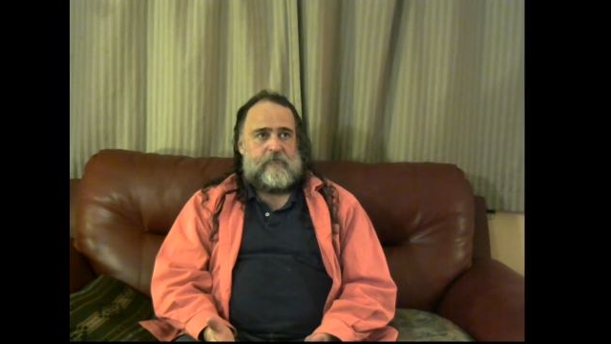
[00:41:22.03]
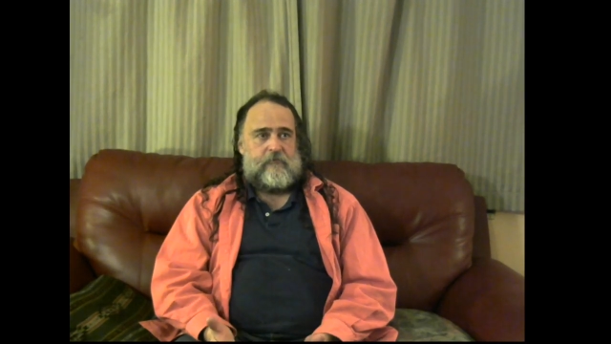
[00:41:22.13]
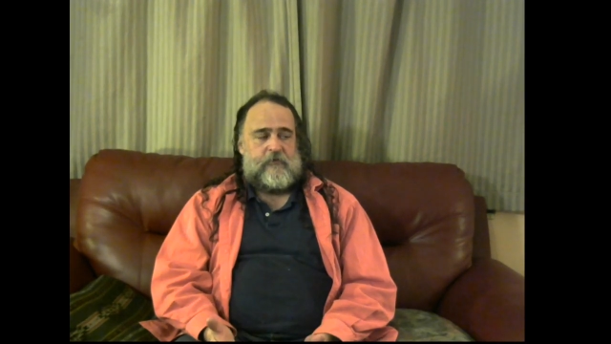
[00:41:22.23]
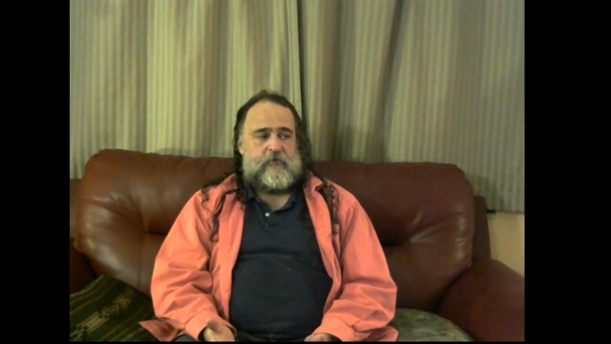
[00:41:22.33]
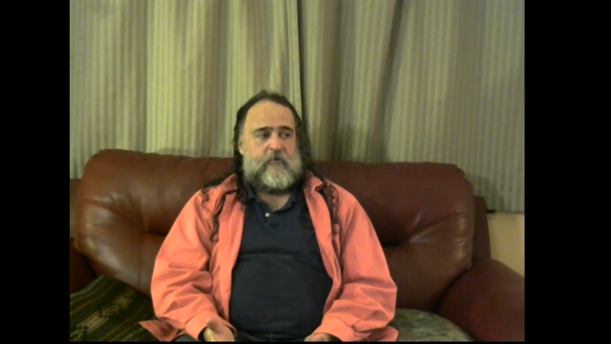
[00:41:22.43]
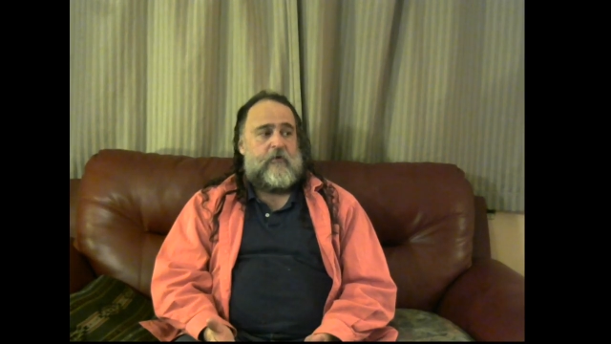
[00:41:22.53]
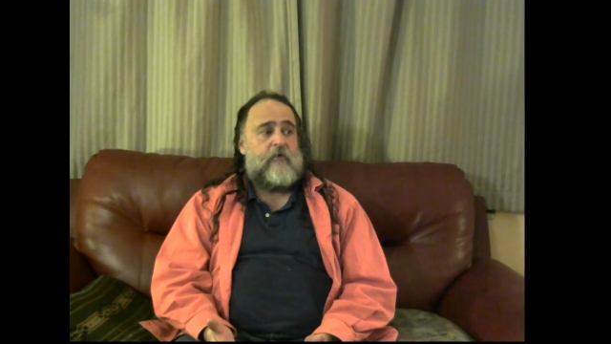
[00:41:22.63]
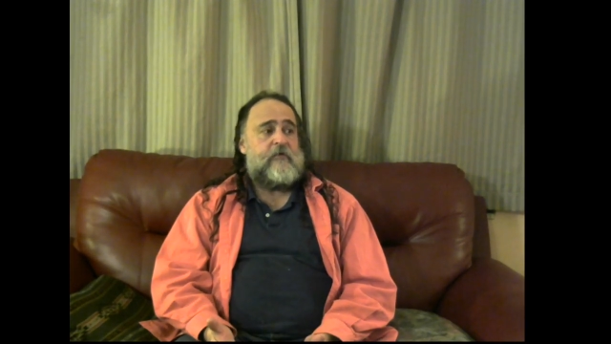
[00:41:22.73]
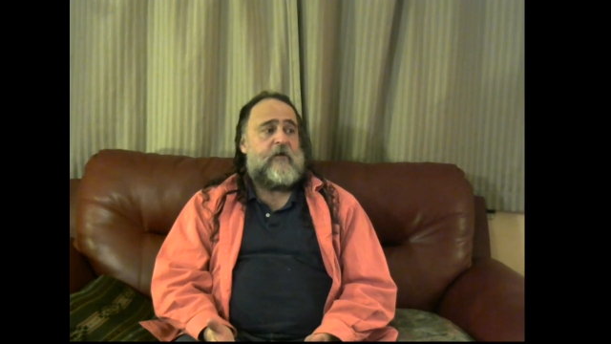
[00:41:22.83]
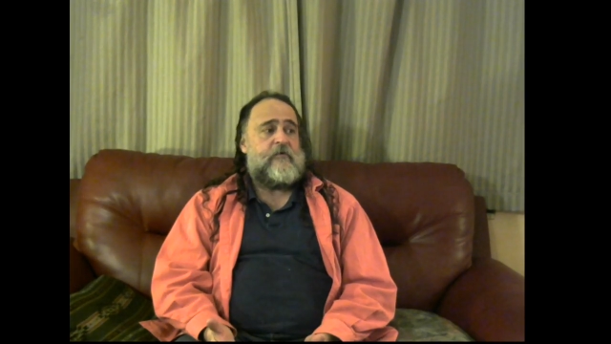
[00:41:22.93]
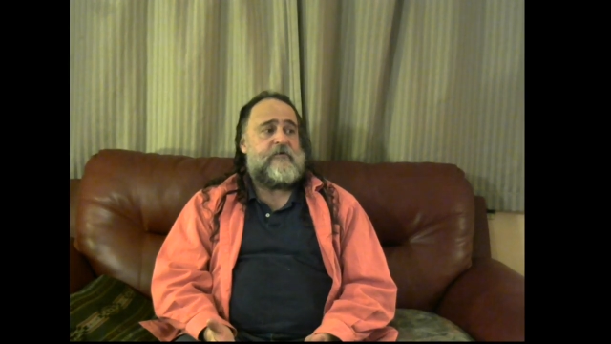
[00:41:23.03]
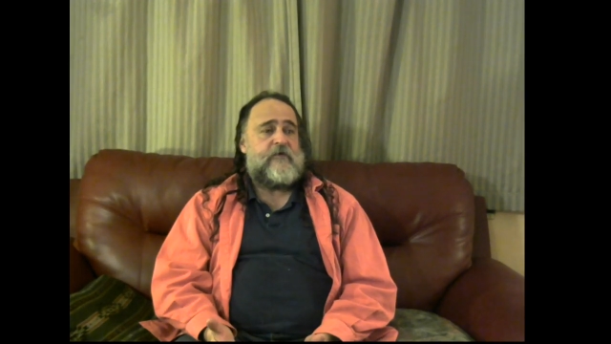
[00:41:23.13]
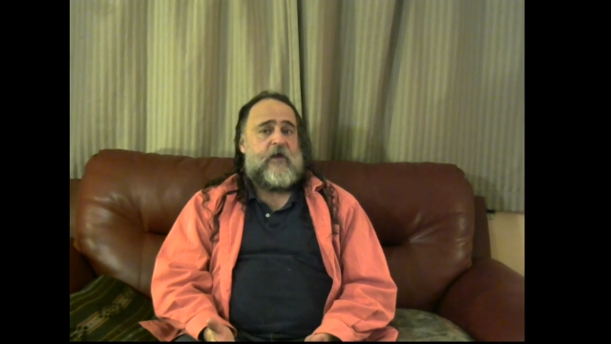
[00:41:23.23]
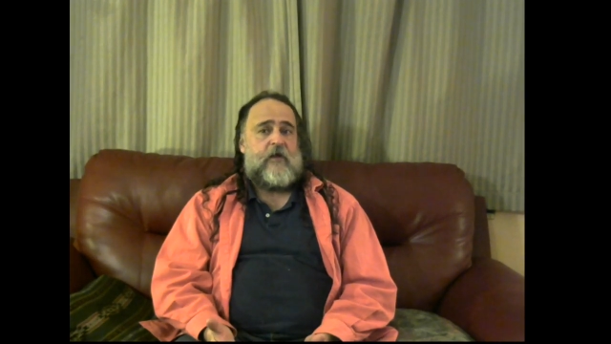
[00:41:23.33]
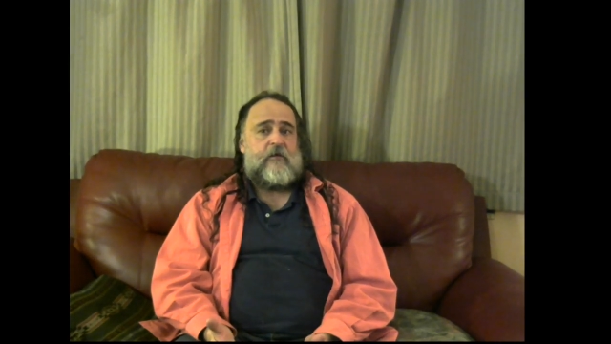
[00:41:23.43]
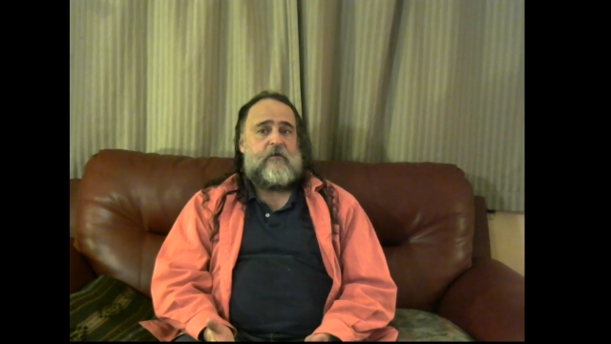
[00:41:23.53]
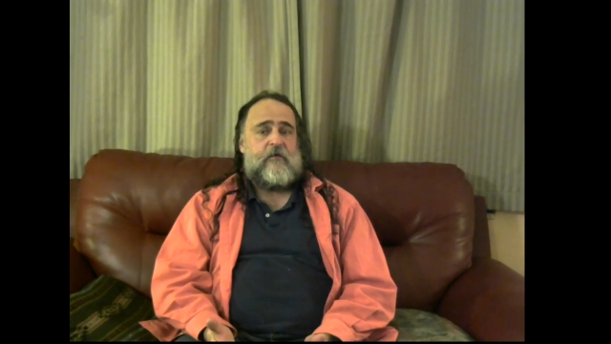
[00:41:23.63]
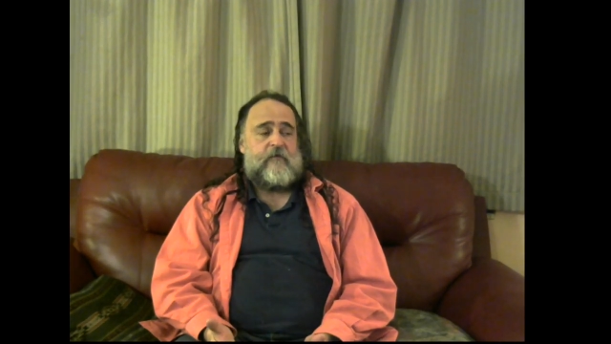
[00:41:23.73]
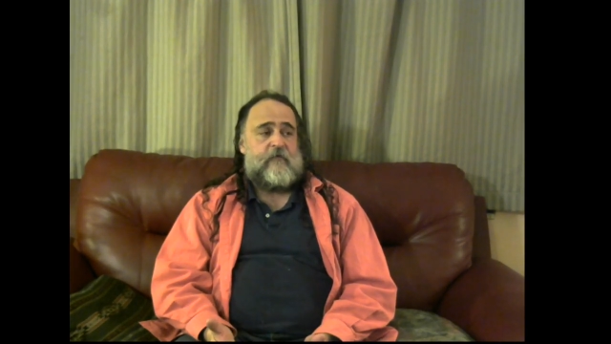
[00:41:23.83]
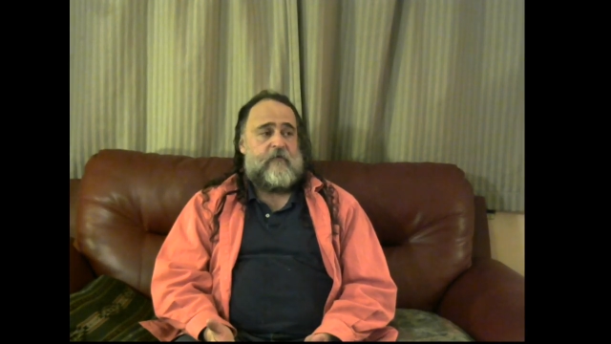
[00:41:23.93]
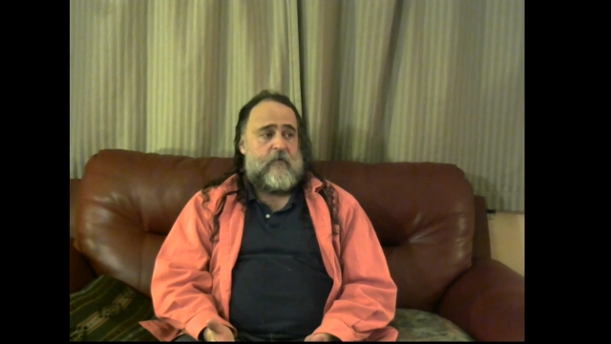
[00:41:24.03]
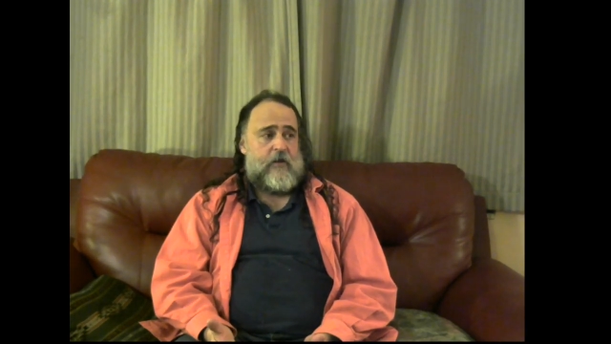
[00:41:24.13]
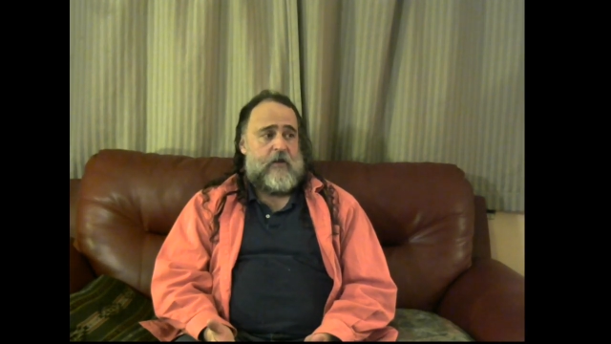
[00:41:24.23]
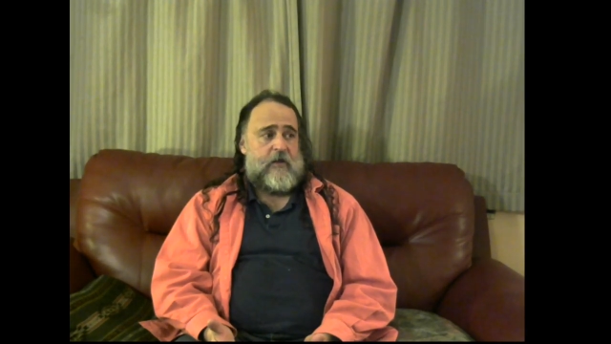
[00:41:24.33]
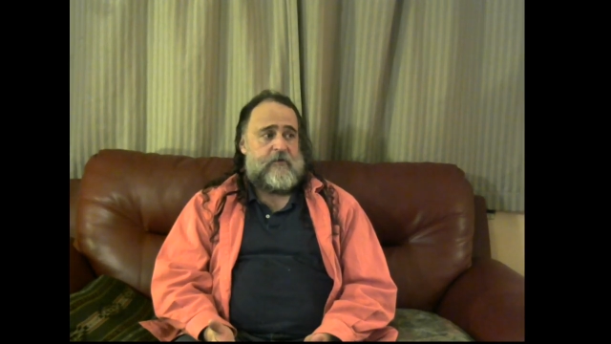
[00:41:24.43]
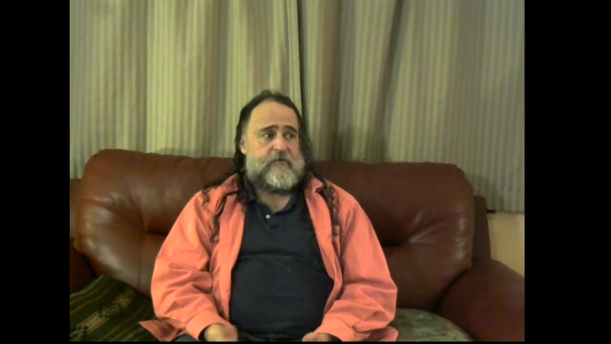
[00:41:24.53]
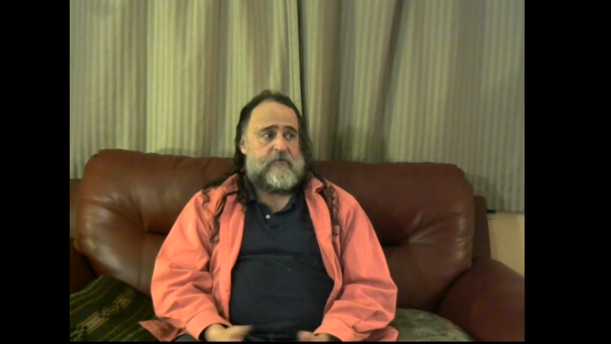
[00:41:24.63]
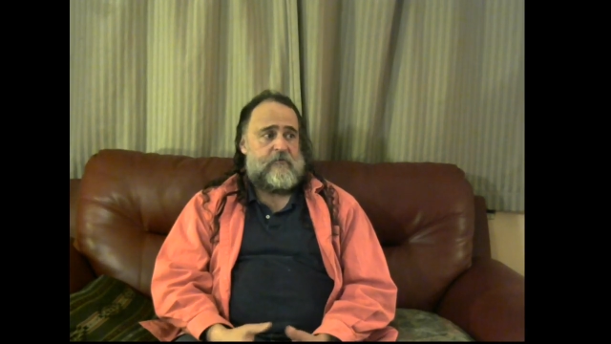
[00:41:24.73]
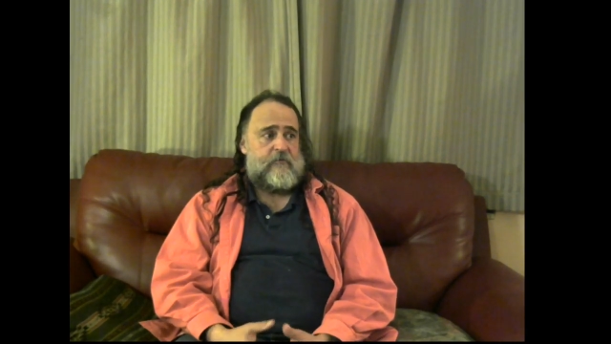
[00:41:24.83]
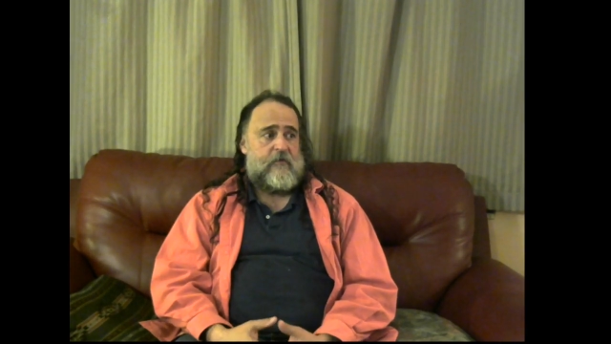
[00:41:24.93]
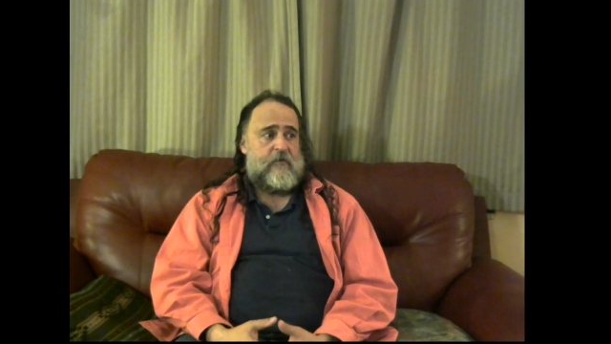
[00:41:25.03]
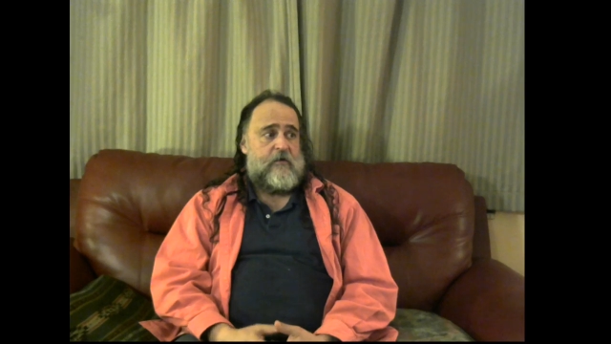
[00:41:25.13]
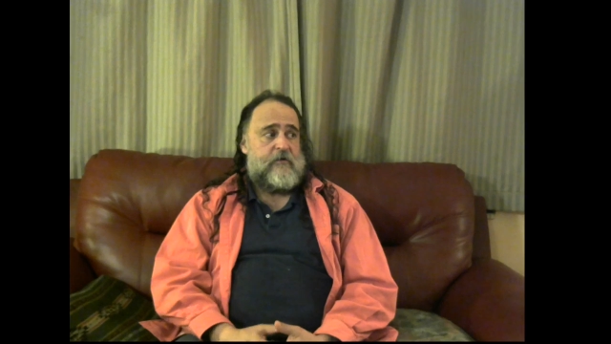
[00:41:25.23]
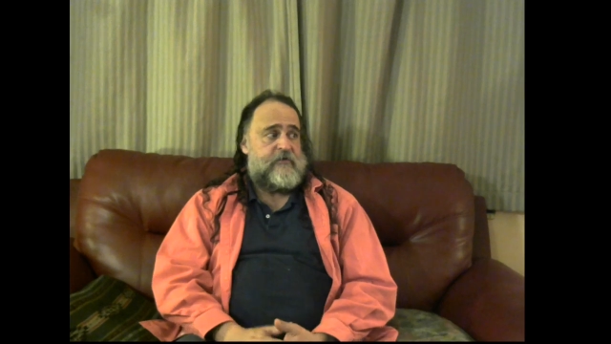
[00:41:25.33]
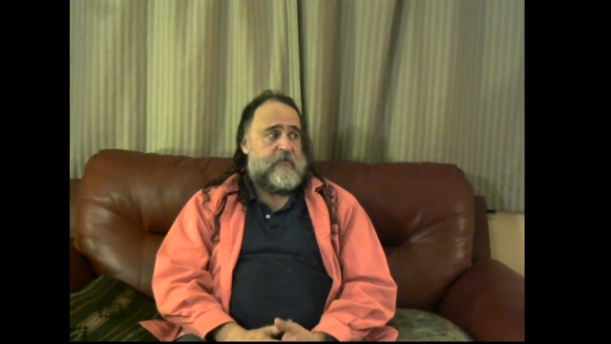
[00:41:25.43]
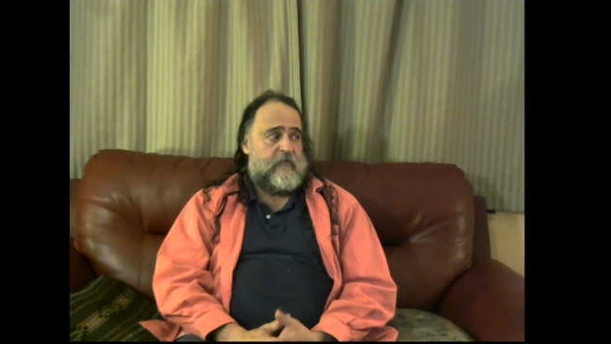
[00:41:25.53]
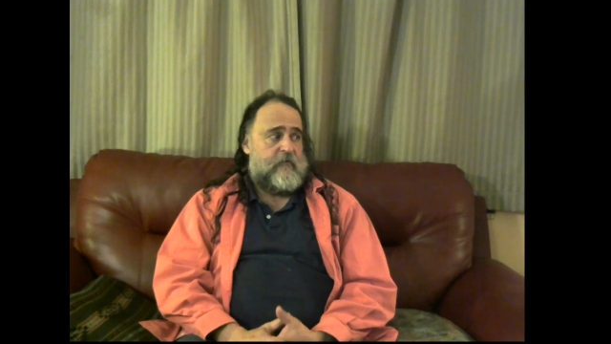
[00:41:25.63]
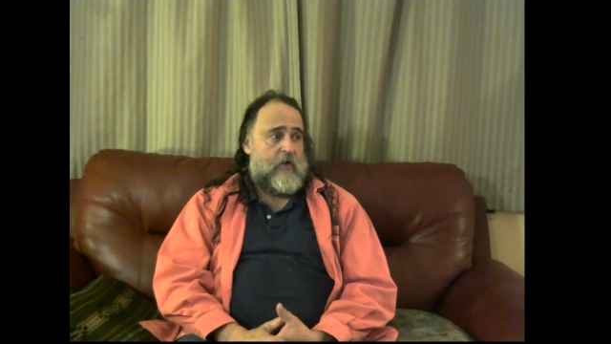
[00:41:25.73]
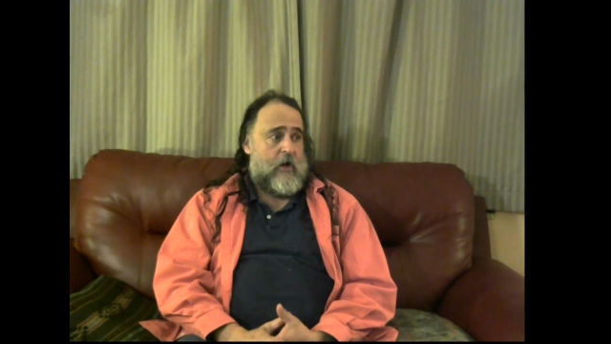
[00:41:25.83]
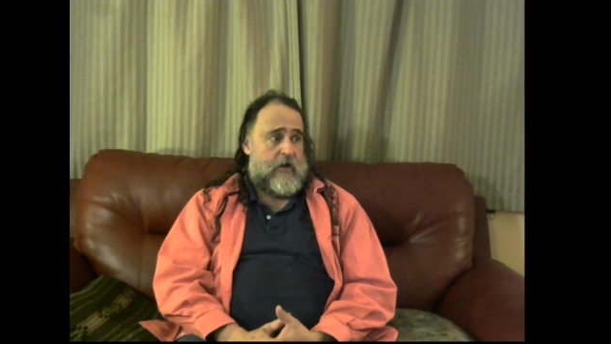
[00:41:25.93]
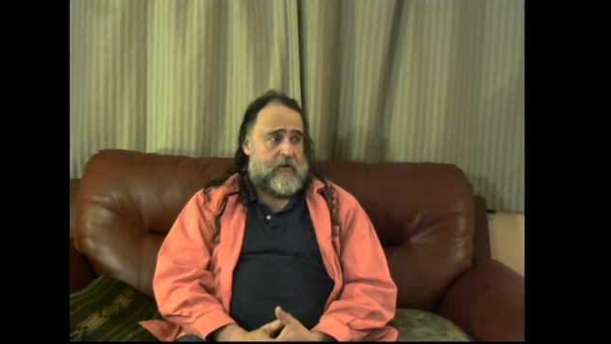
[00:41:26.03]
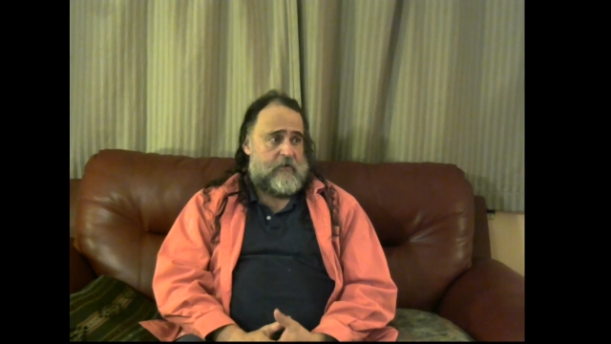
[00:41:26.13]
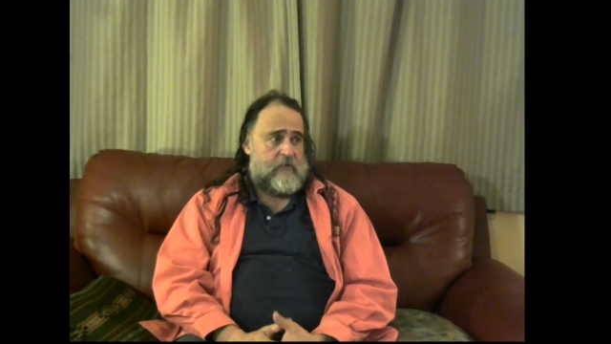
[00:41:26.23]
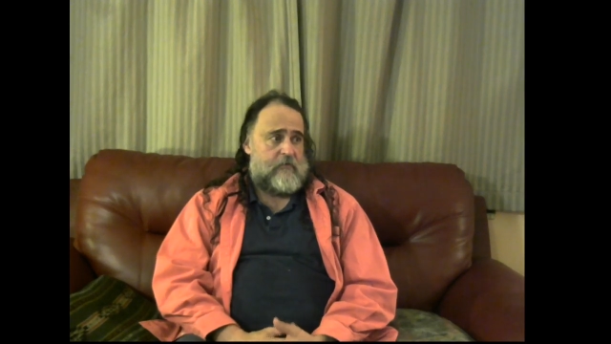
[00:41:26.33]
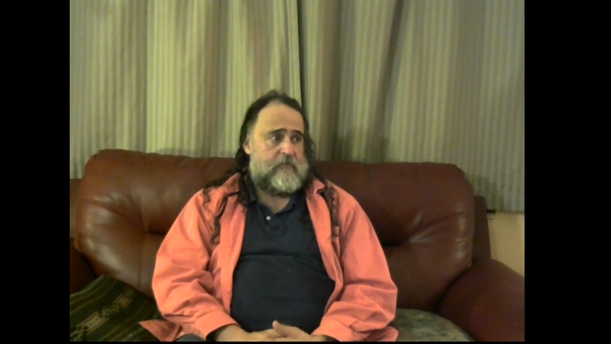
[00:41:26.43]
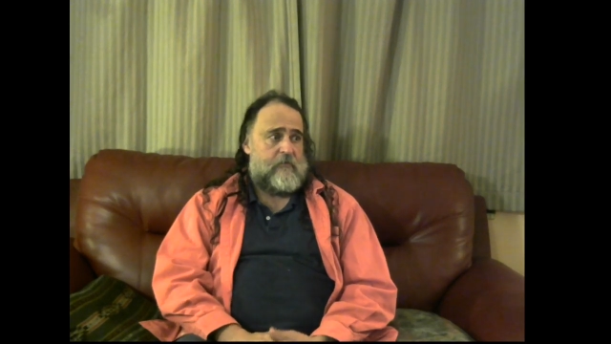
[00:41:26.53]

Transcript: when Coyote was at the level 4 class. Some of you caught it.